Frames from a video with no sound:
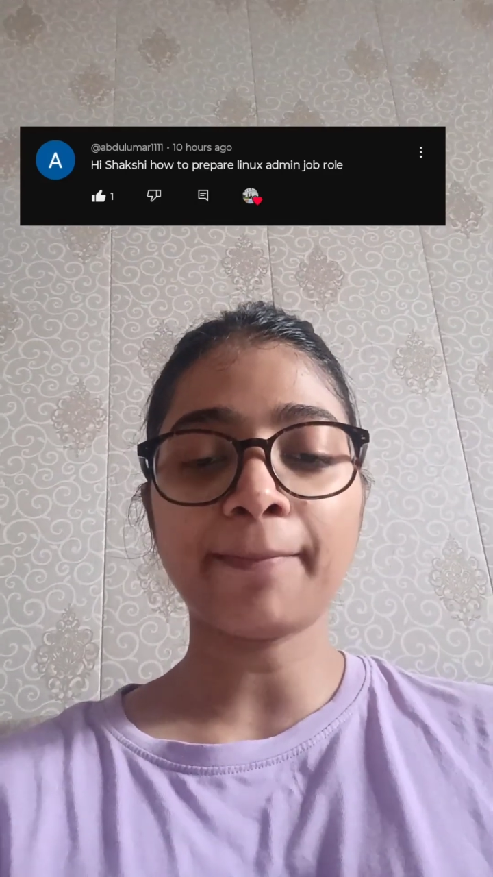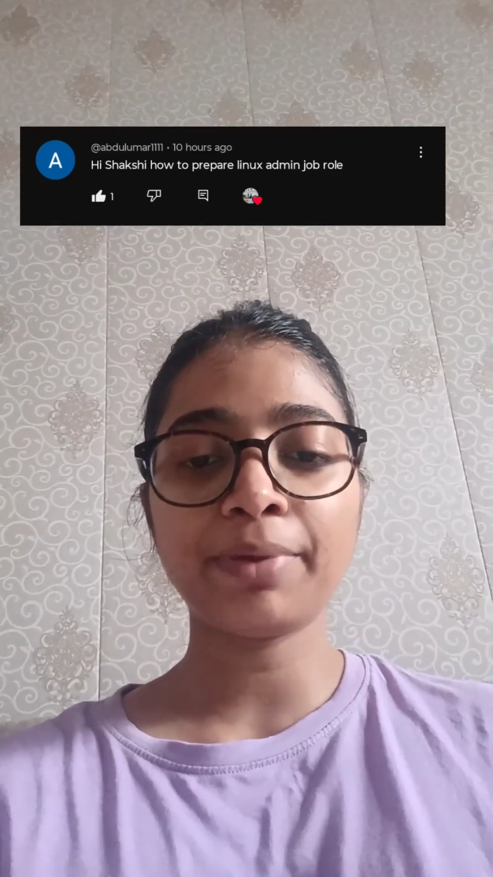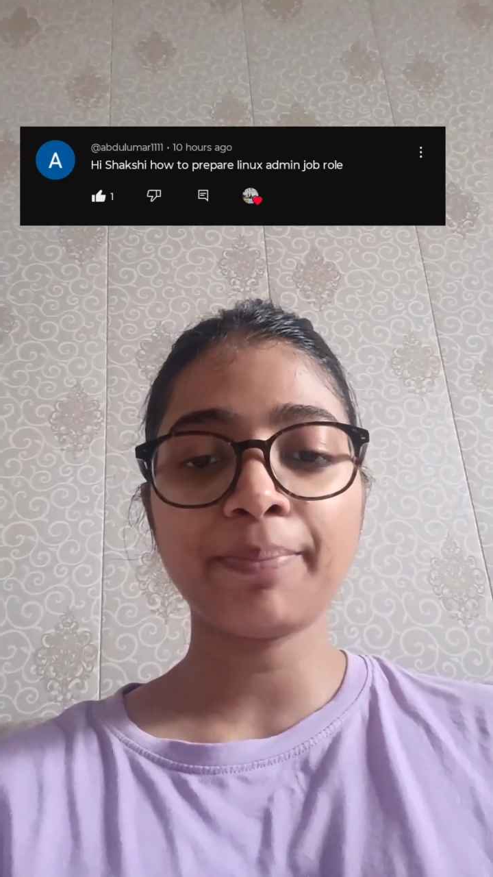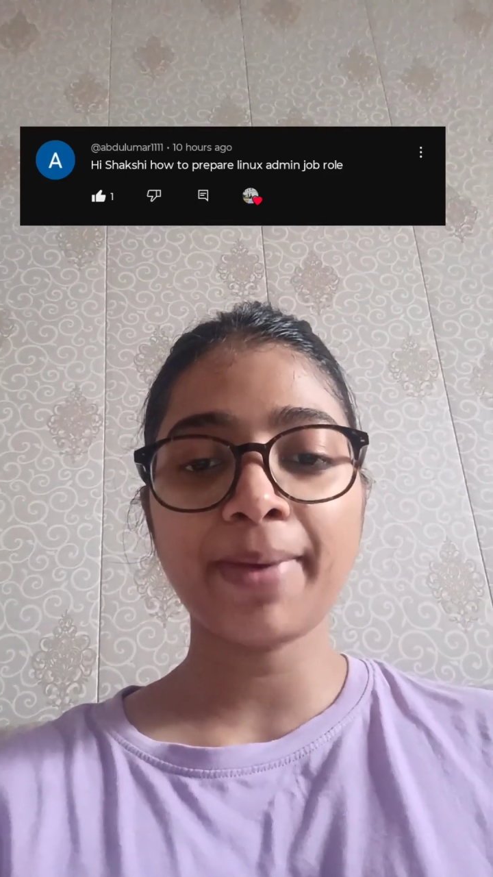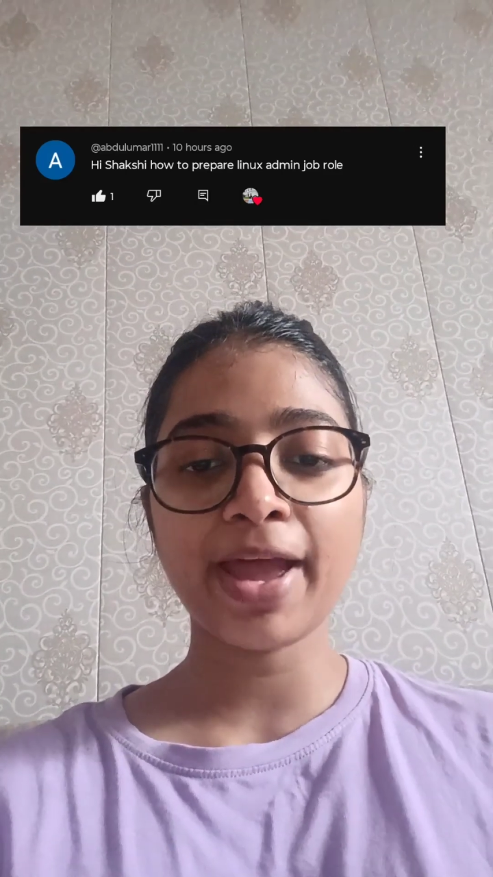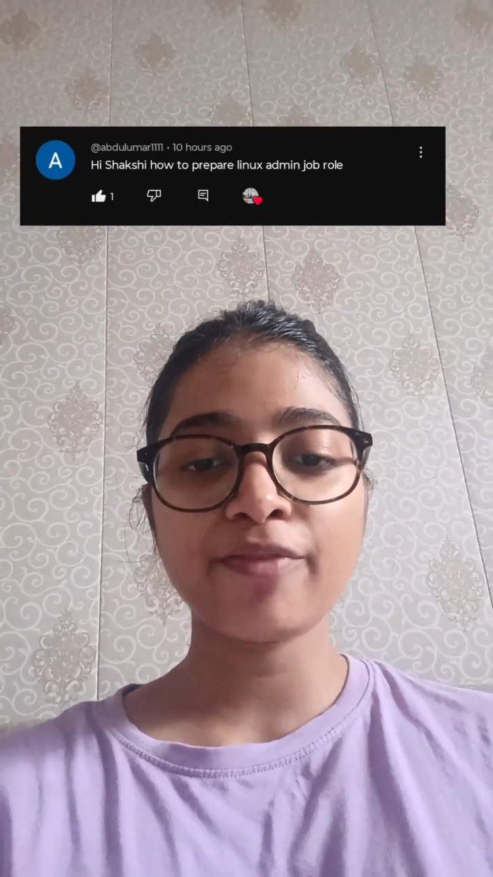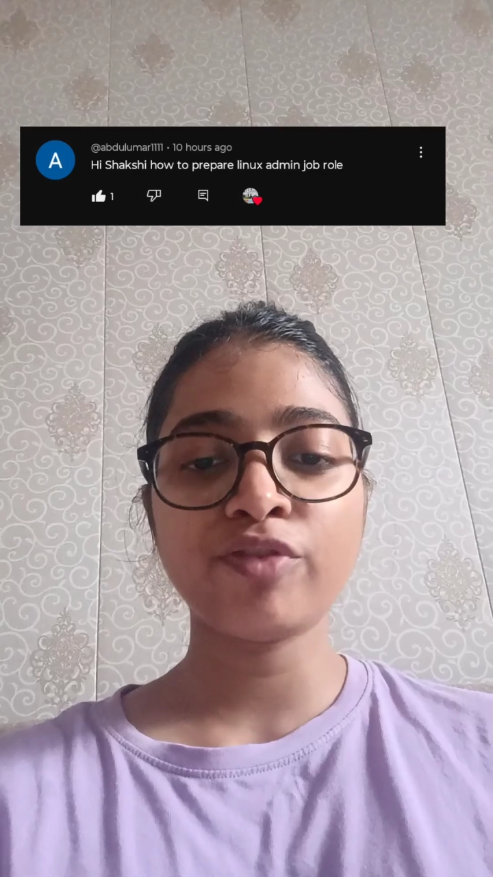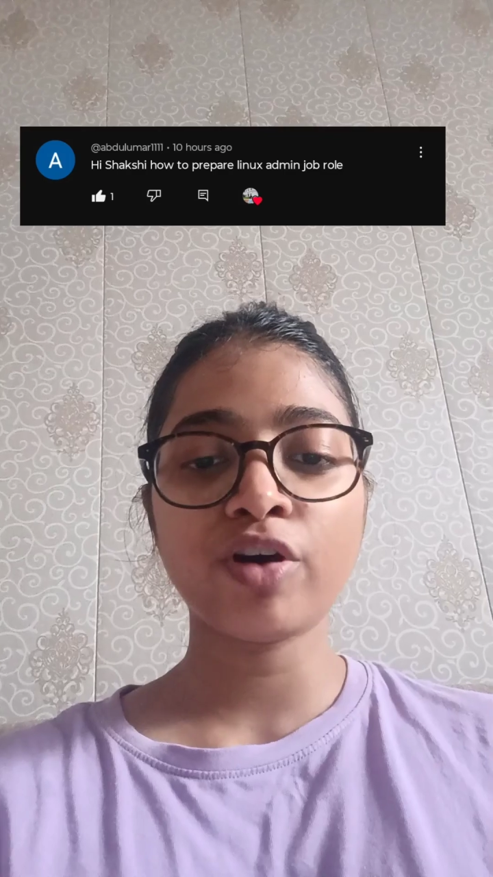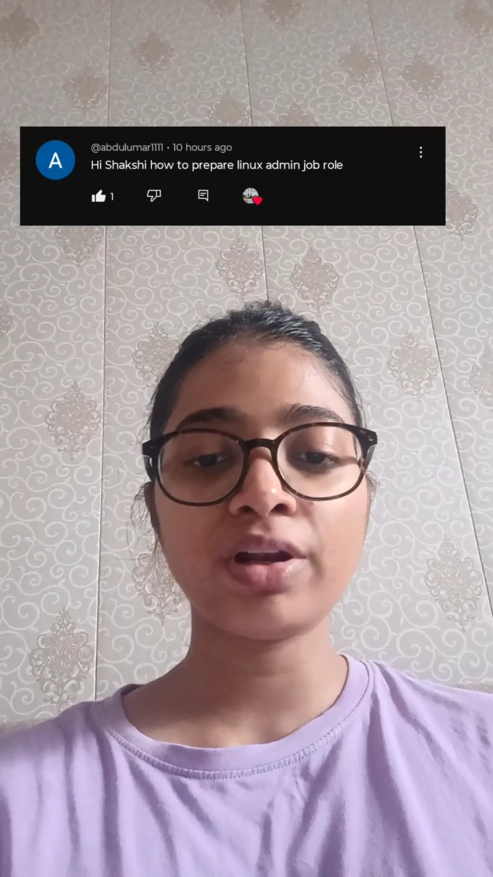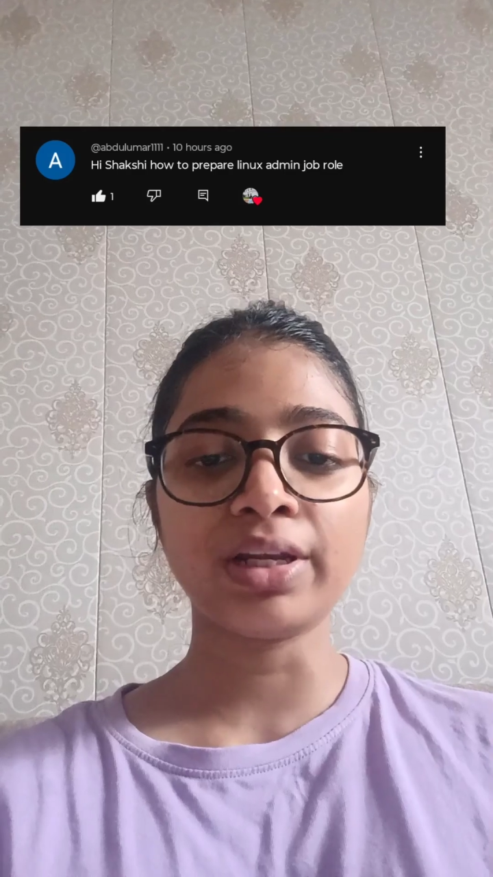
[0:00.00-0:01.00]
prepare for
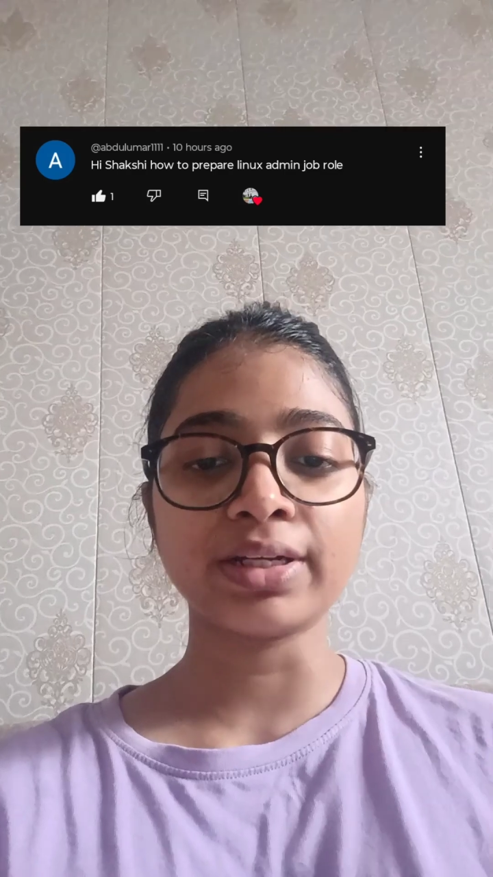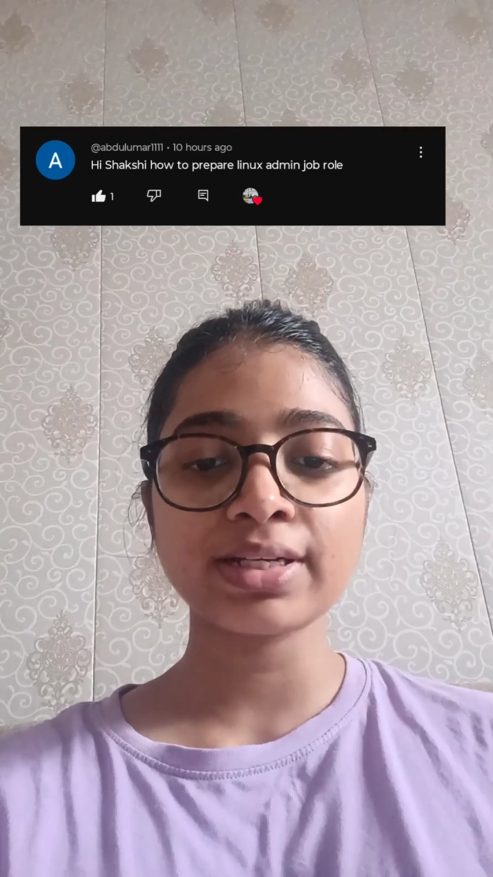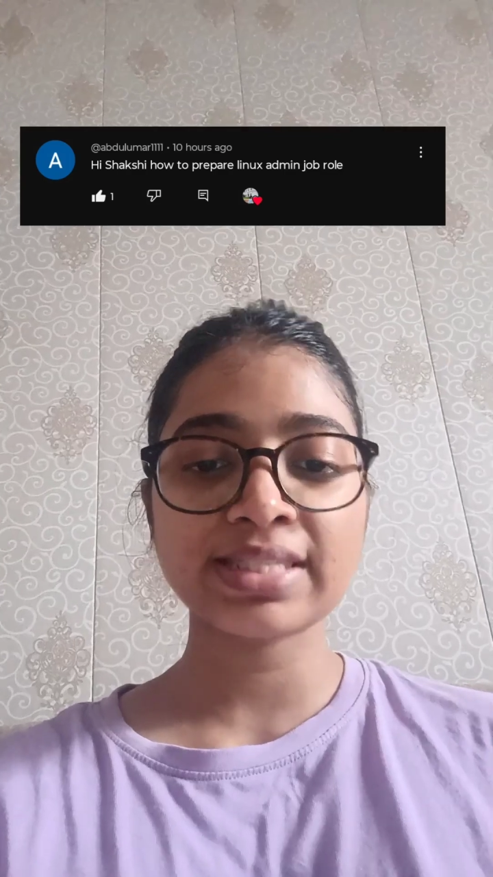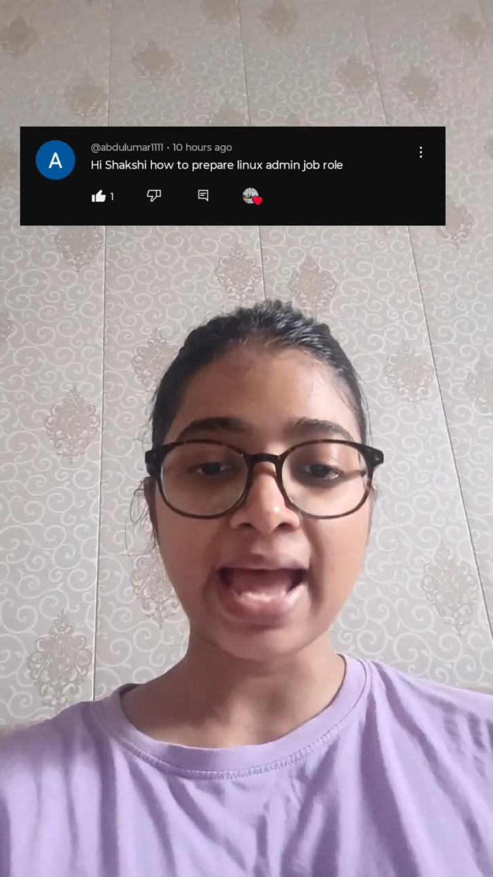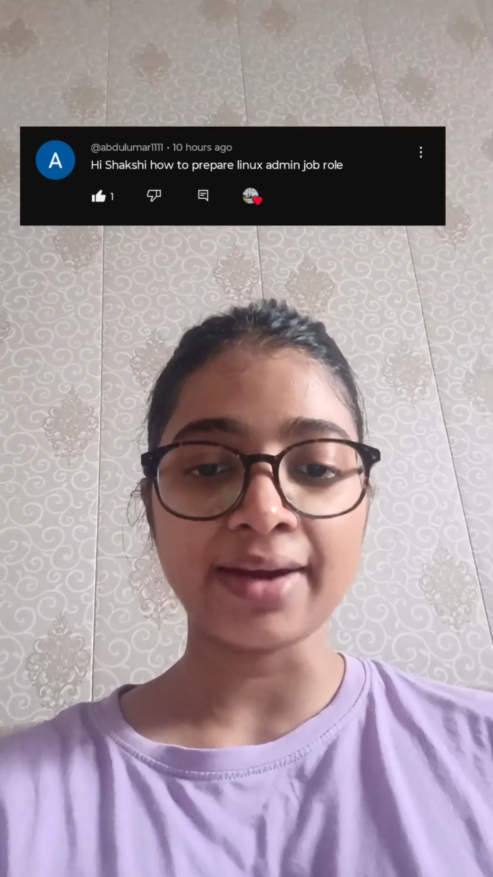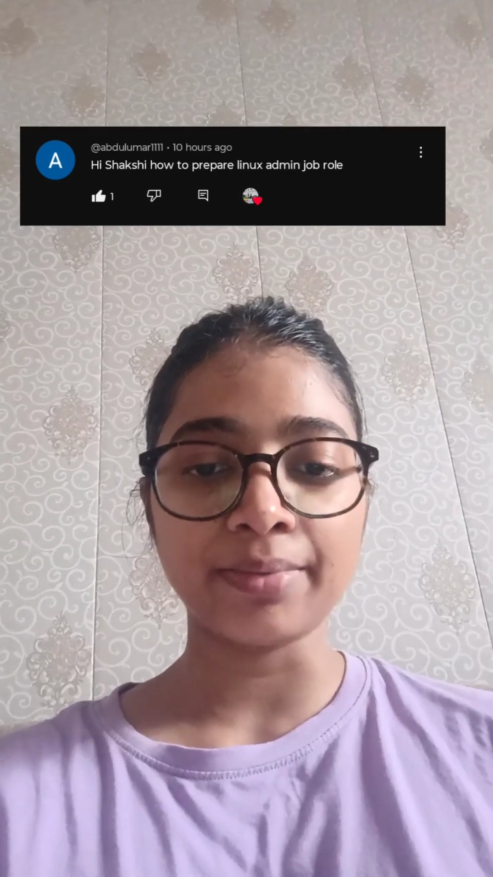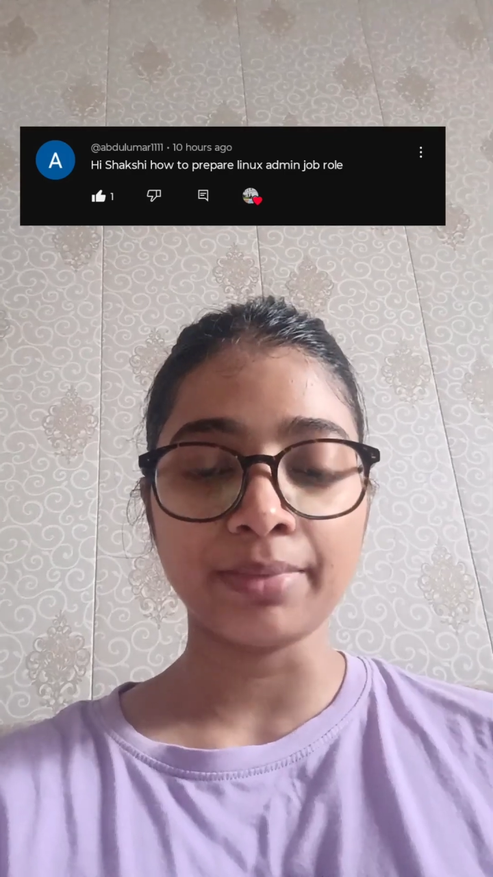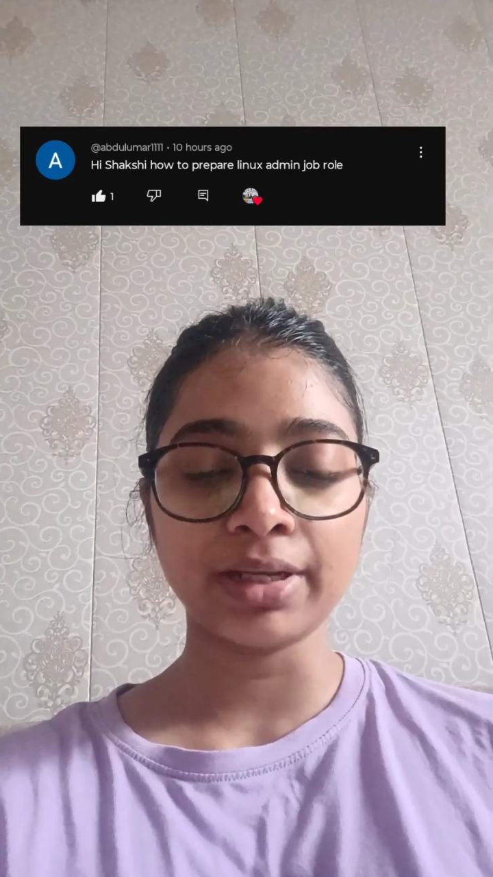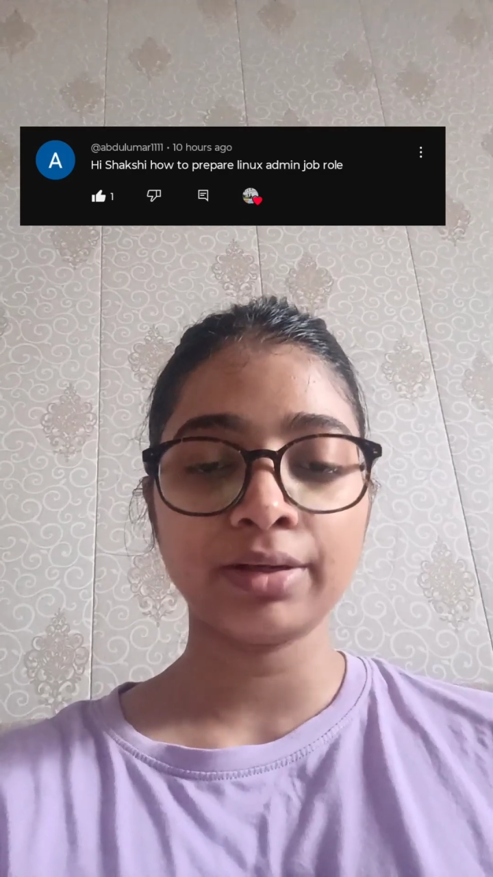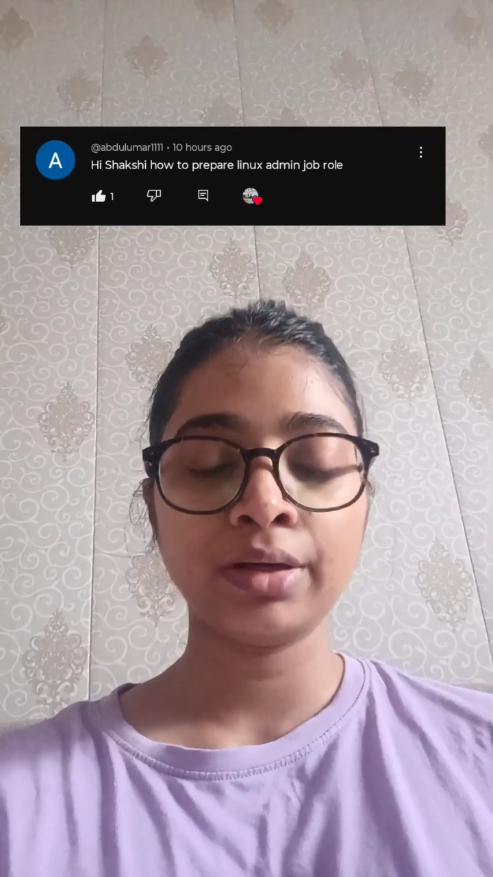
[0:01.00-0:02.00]
Linux
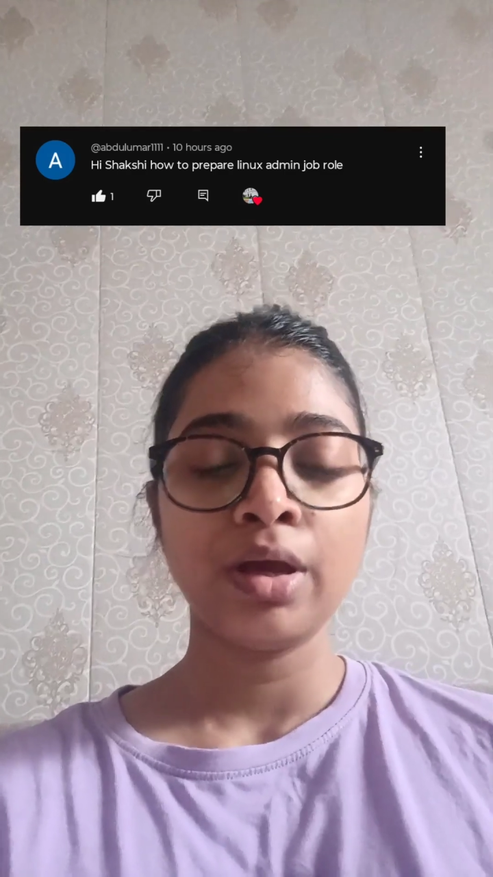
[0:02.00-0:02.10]
admin?